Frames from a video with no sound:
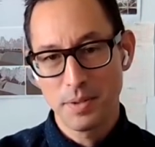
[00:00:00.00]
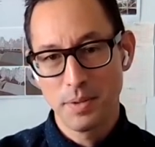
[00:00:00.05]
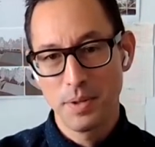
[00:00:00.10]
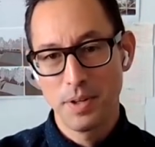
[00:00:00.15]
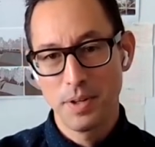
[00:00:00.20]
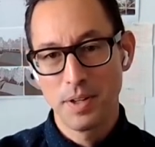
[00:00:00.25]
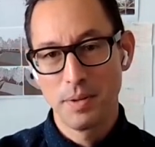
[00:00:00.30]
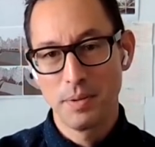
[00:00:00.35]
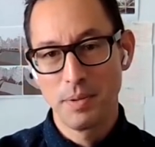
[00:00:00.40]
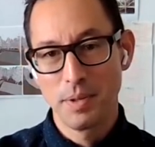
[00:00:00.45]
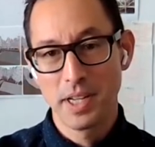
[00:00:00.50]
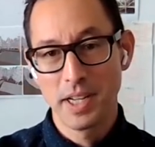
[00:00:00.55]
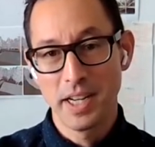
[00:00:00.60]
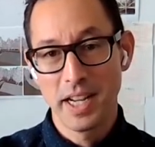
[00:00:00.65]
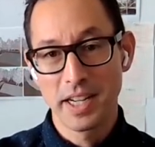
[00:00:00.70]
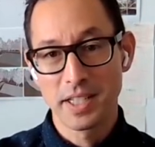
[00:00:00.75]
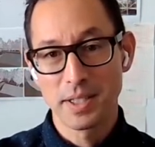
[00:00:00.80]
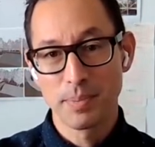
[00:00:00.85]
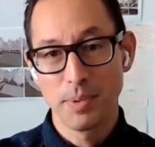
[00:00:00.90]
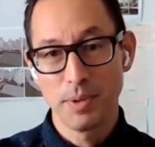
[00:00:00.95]
or we can
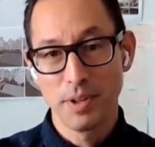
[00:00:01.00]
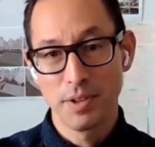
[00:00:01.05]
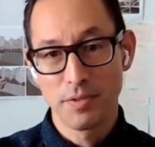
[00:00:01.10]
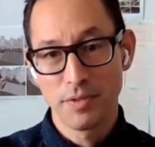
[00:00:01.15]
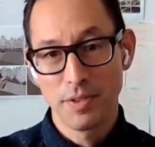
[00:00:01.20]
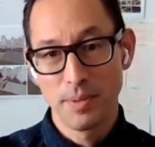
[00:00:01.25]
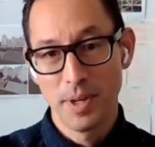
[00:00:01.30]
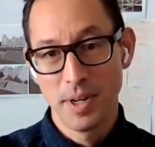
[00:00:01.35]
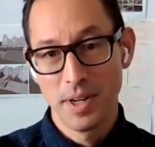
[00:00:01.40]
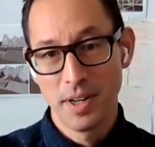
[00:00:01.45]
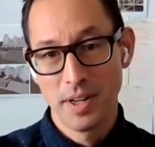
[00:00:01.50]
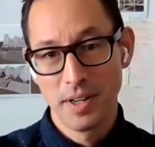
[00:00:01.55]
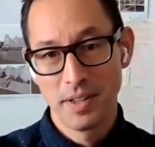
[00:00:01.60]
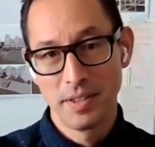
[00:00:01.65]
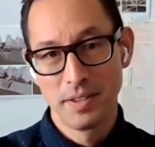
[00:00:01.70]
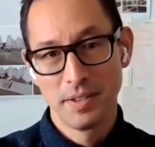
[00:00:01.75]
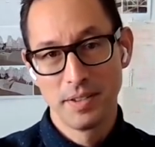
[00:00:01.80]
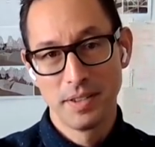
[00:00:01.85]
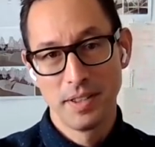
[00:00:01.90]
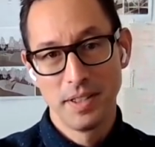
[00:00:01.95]
export from
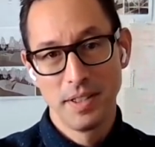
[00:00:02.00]
our